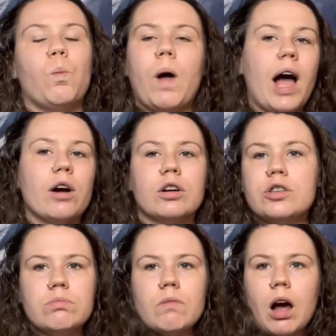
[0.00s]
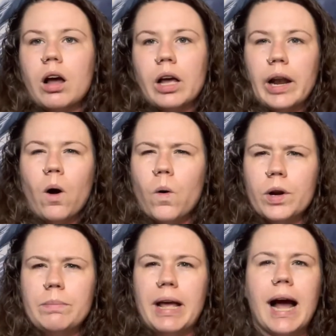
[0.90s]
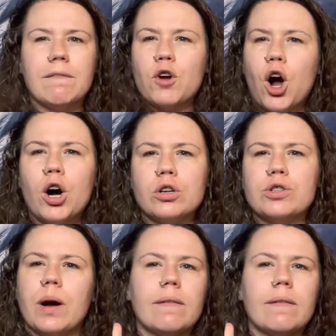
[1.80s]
How could you not get a hold of me? I've called you.